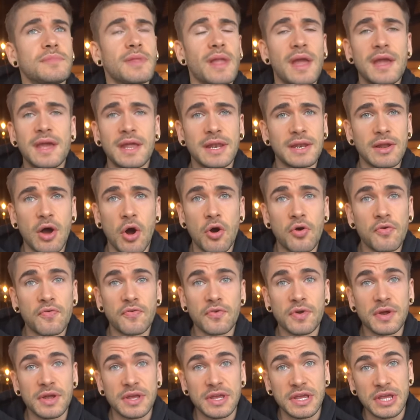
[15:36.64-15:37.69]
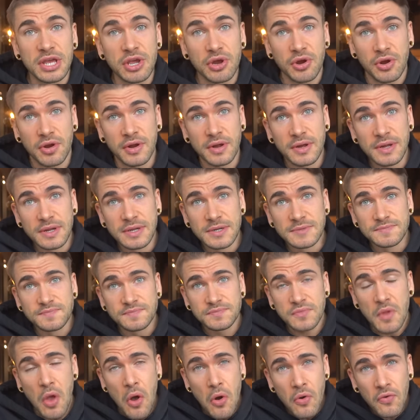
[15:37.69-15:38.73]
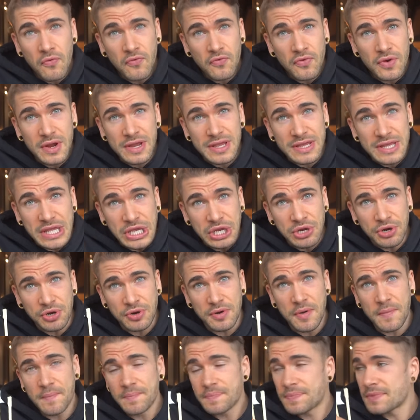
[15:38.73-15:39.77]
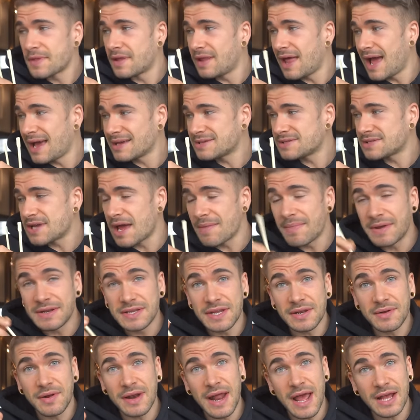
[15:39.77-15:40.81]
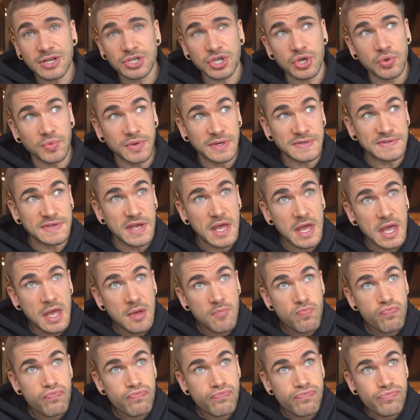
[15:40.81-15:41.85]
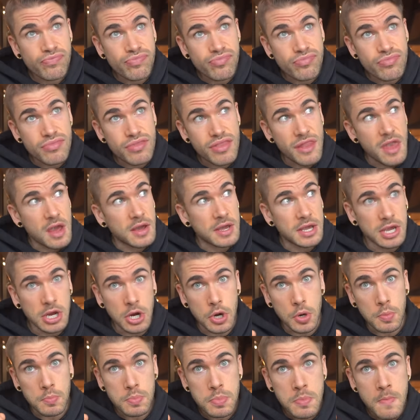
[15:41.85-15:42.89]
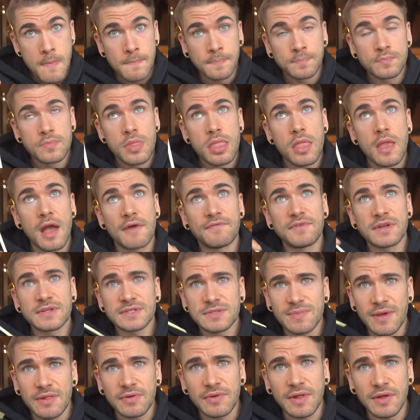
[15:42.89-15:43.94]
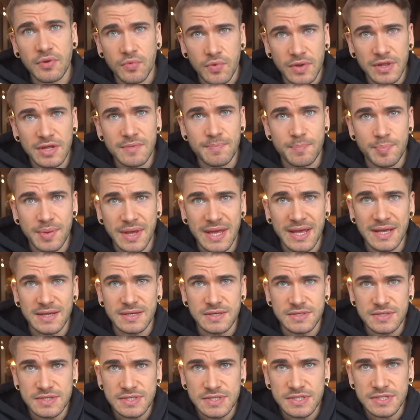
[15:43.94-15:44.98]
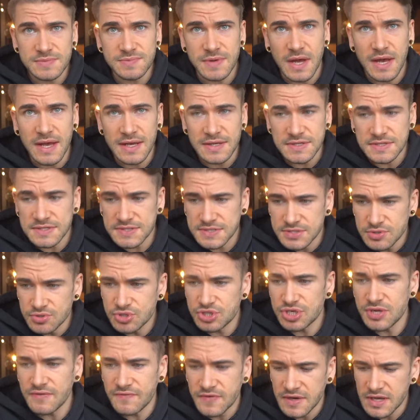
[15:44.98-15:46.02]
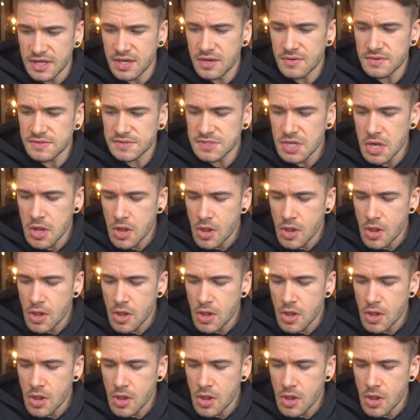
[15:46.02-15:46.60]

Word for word: in over a year. Over a year. The last time I did one actually was here. I've done some other like really big sushi videos,